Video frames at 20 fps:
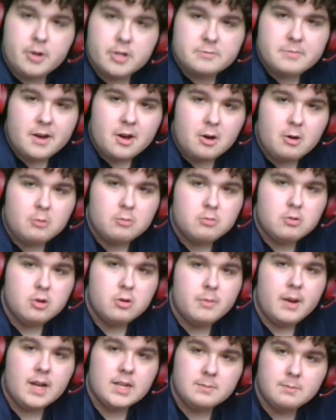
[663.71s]
much my whole
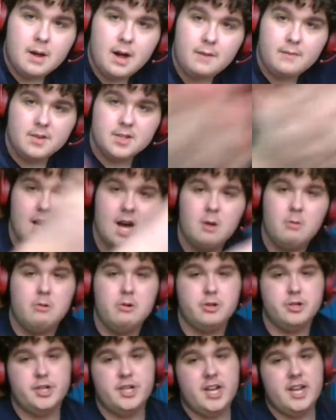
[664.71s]
room has Marvel and Star
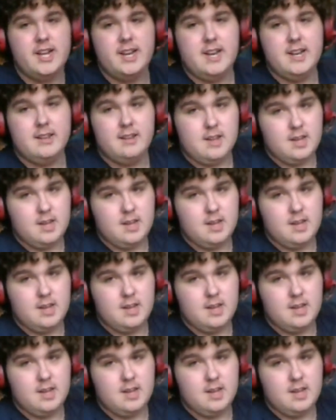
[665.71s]
Wars shit in it.